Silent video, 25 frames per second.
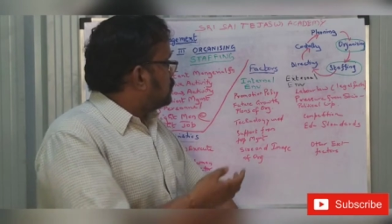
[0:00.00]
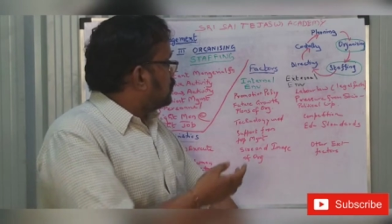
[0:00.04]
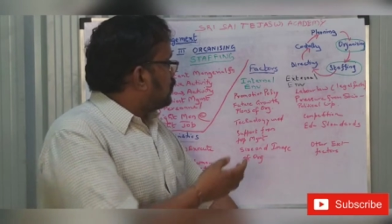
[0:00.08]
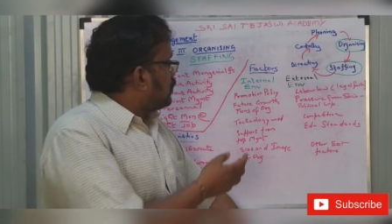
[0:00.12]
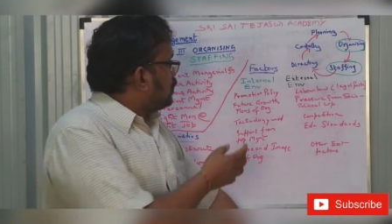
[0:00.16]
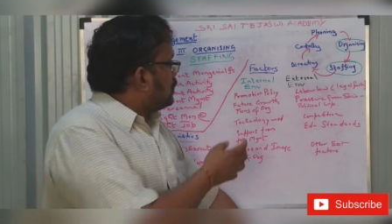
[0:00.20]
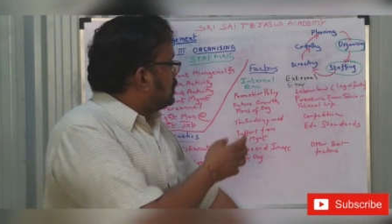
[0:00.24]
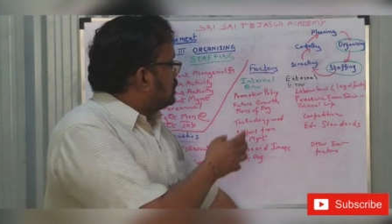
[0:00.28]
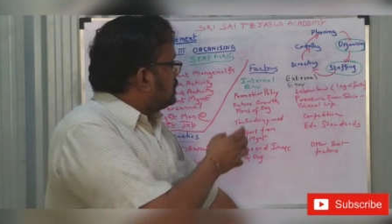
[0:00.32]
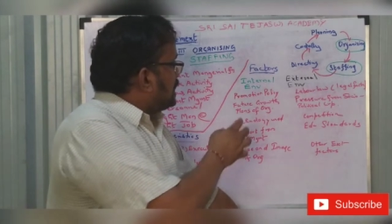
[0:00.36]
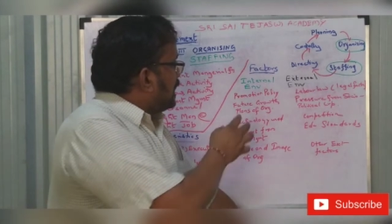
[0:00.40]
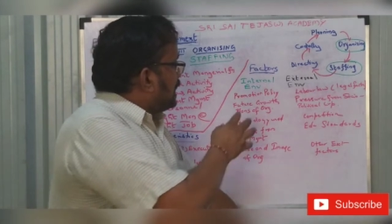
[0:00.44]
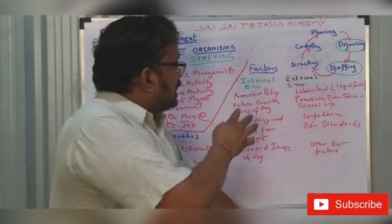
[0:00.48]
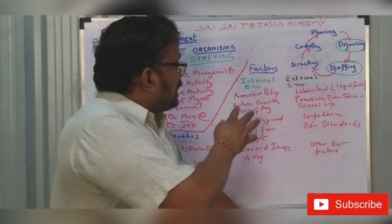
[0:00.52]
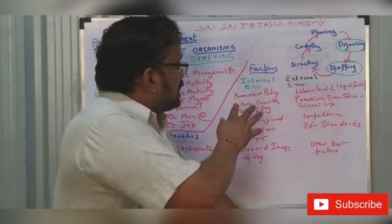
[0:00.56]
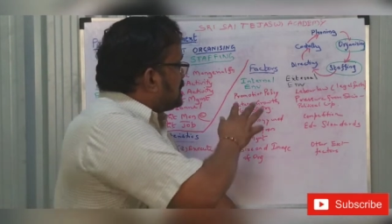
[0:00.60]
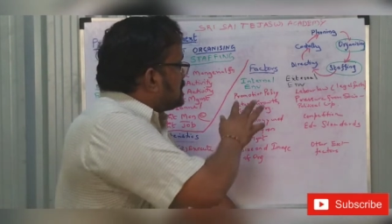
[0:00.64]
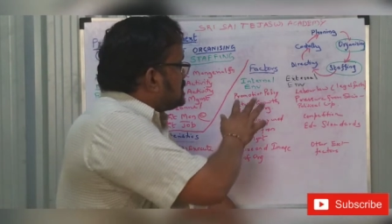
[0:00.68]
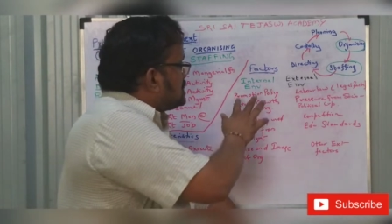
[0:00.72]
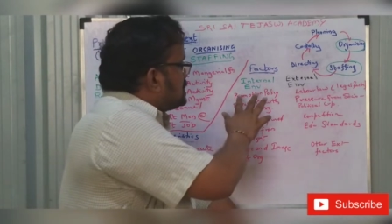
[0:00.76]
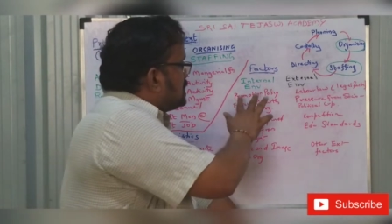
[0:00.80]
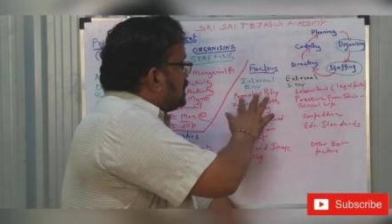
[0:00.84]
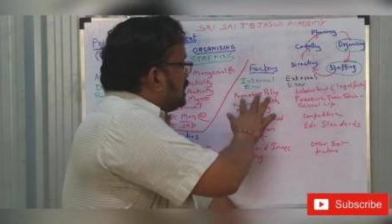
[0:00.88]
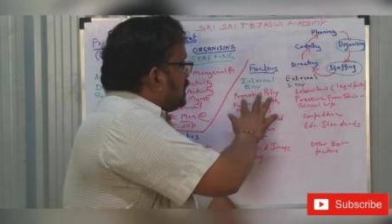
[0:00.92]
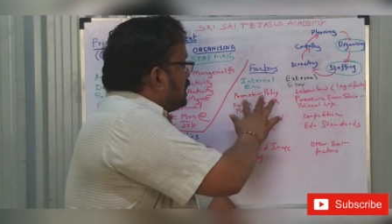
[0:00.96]
So that
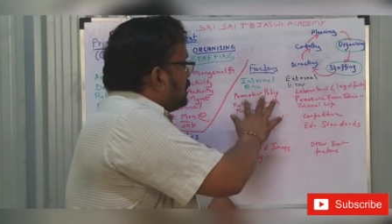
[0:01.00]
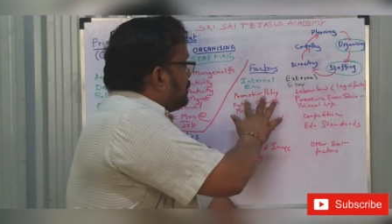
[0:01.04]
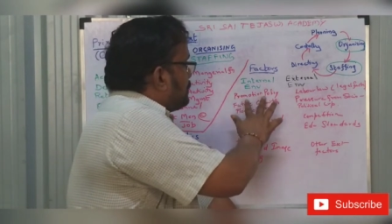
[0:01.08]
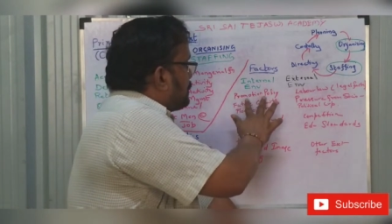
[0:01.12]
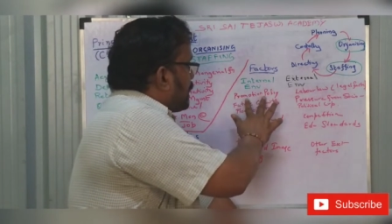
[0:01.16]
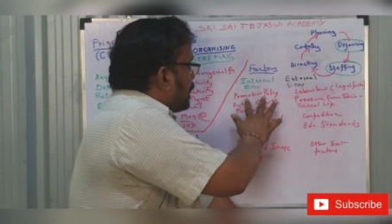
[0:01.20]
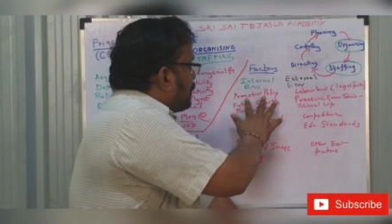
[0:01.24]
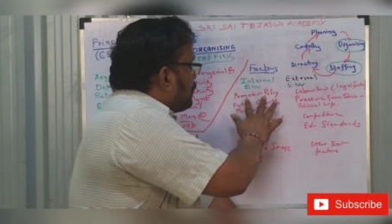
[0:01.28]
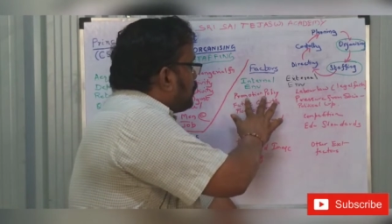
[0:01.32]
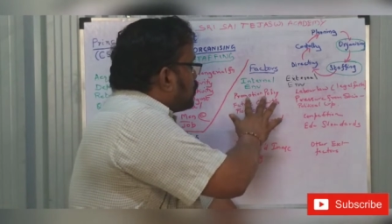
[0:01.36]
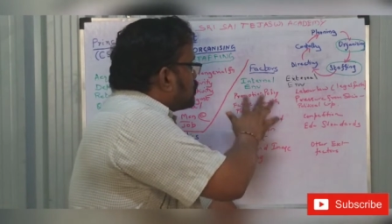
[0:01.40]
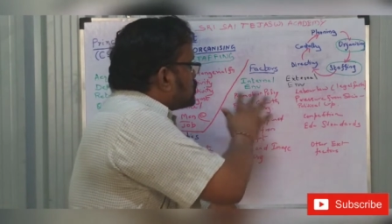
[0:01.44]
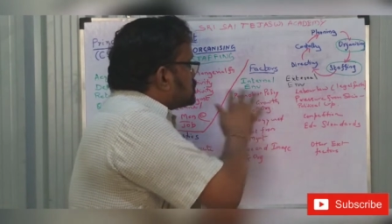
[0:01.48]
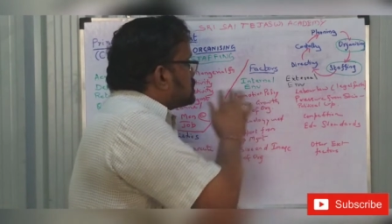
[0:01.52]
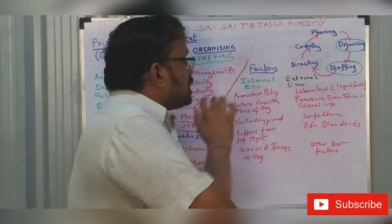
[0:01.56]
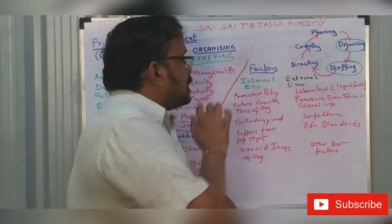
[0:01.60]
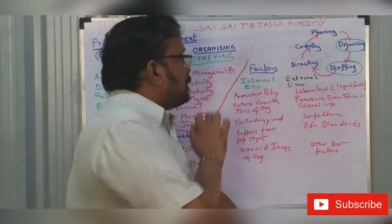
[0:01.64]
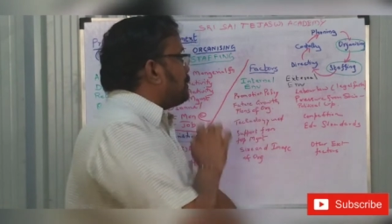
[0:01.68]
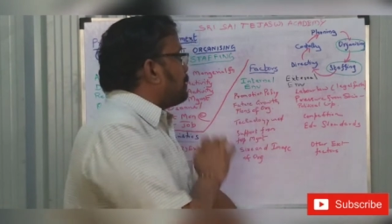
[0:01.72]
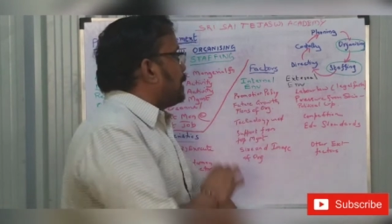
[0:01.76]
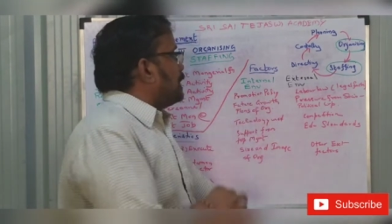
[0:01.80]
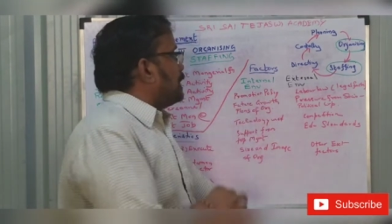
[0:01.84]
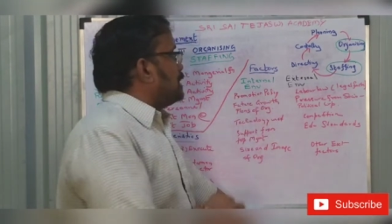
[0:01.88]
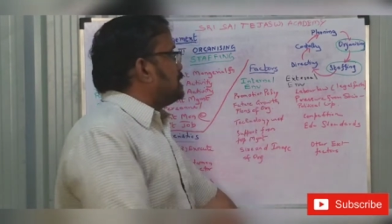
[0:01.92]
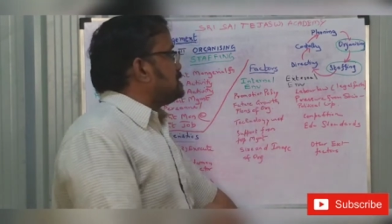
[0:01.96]
is
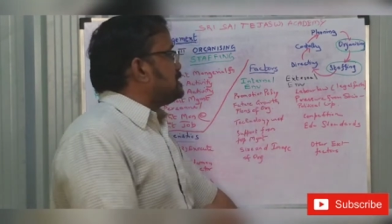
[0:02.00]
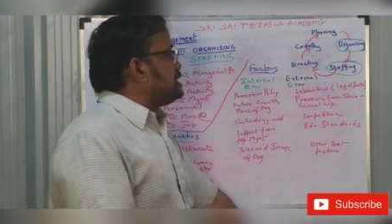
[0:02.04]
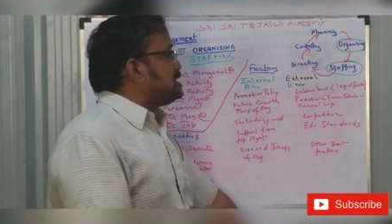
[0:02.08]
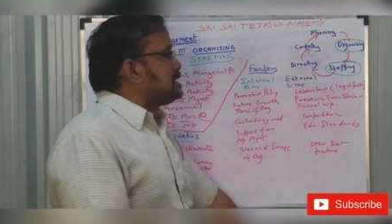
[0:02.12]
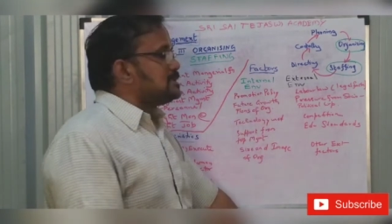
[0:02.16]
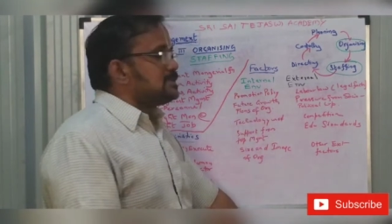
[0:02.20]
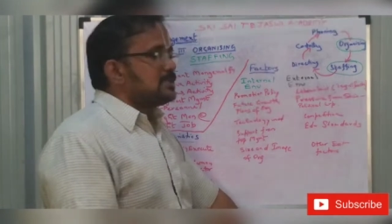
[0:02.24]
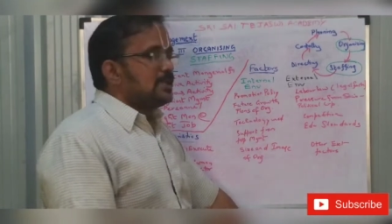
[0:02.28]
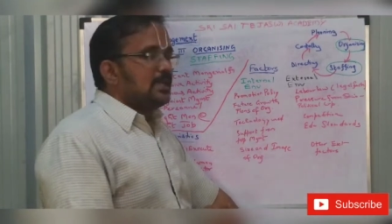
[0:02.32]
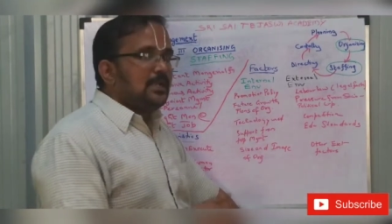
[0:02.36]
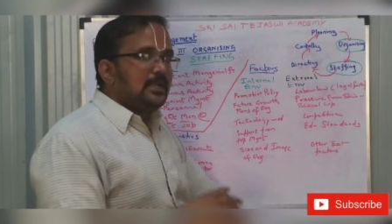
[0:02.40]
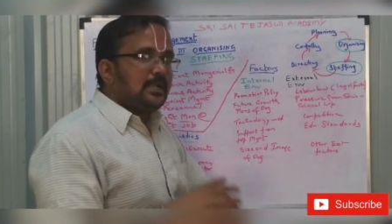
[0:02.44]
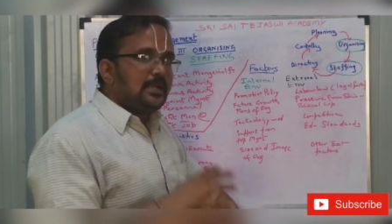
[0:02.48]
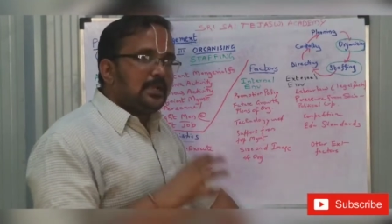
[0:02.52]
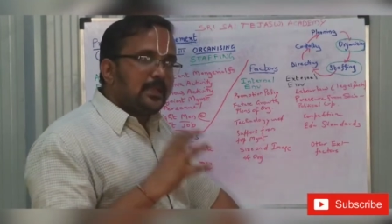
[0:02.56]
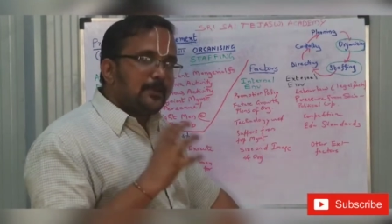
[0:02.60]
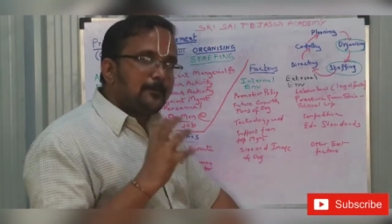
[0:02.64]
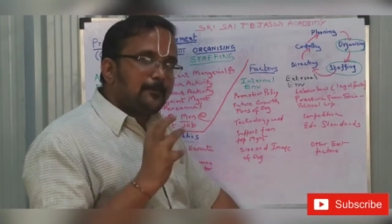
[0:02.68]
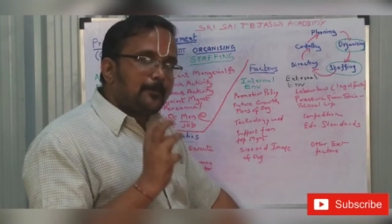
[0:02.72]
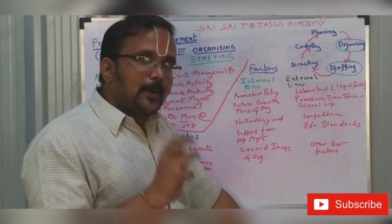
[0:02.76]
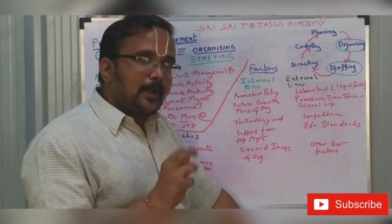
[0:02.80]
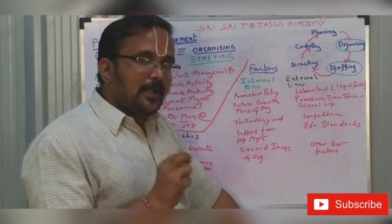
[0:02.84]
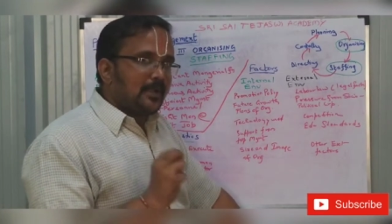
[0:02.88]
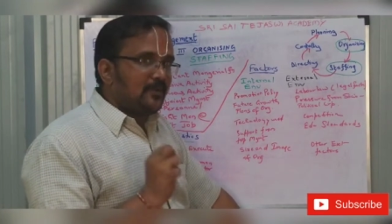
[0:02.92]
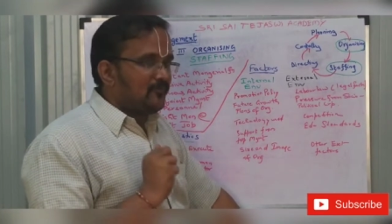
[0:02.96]
promotional policy is an
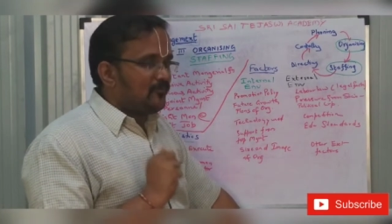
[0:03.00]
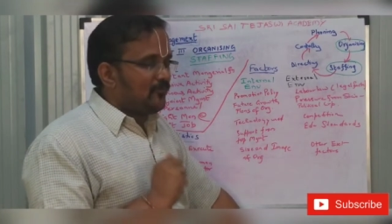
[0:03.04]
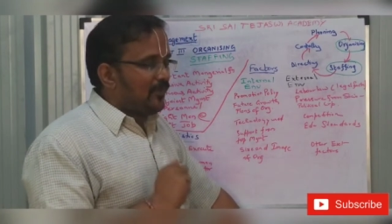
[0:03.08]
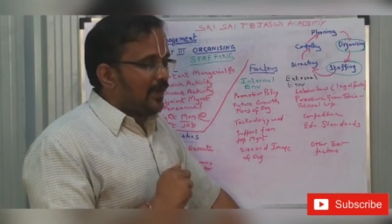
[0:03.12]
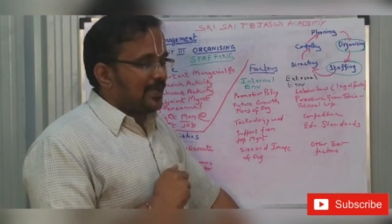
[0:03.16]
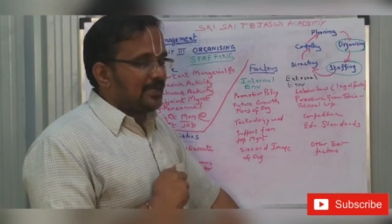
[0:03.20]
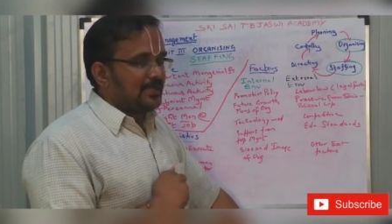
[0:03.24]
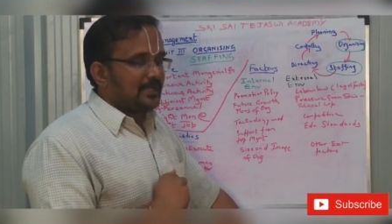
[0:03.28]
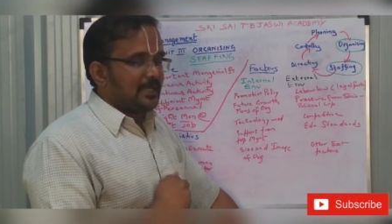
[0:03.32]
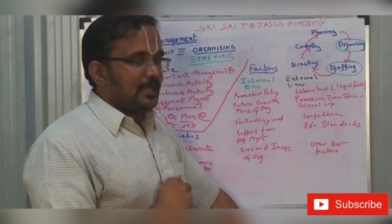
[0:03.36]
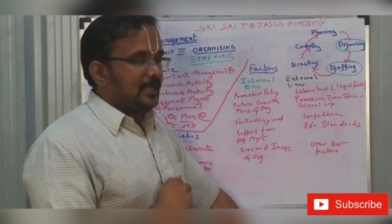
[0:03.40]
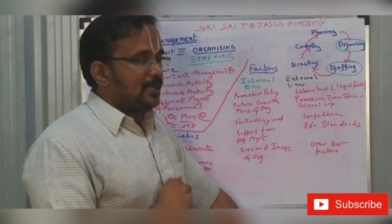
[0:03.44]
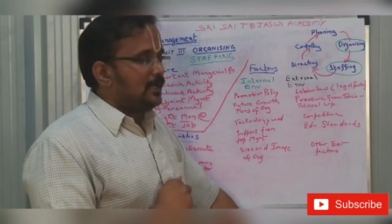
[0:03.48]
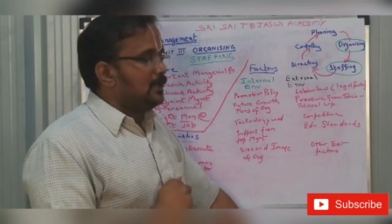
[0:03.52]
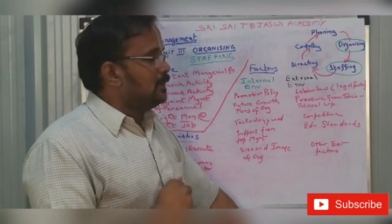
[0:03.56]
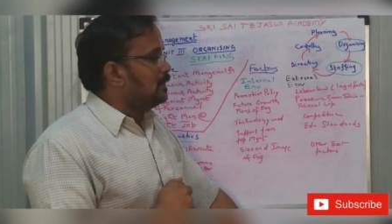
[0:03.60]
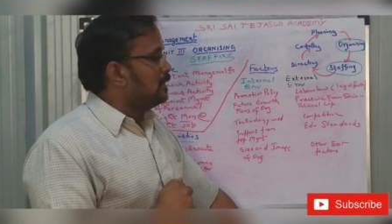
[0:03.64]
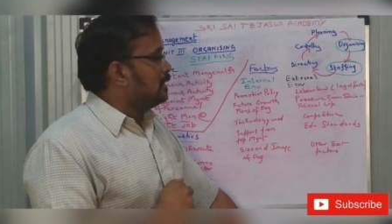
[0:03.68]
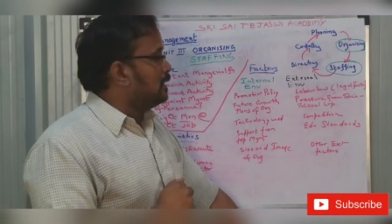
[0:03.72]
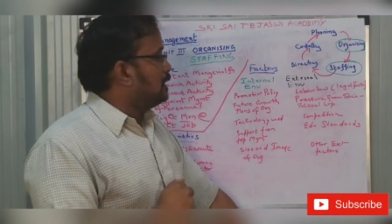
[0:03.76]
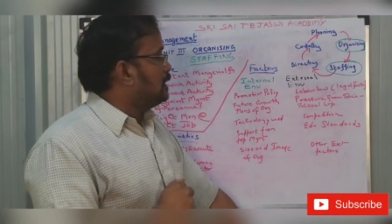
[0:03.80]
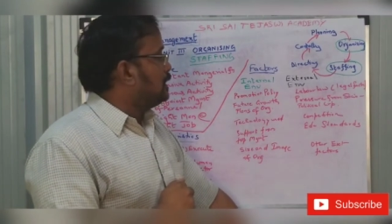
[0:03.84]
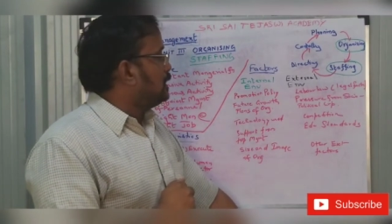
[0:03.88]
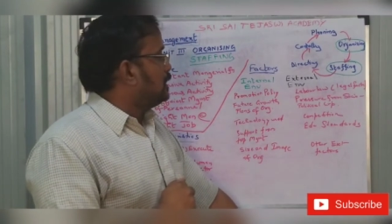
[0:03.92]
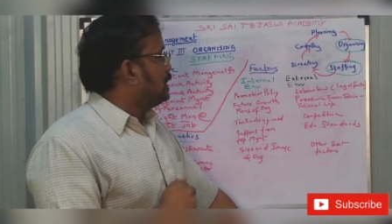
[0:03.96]
important factor
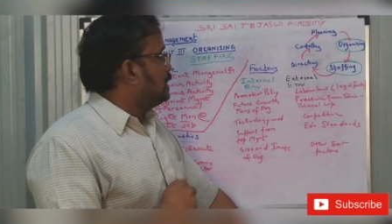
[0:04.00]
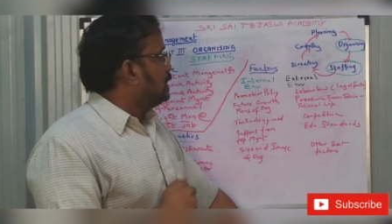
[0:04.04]
in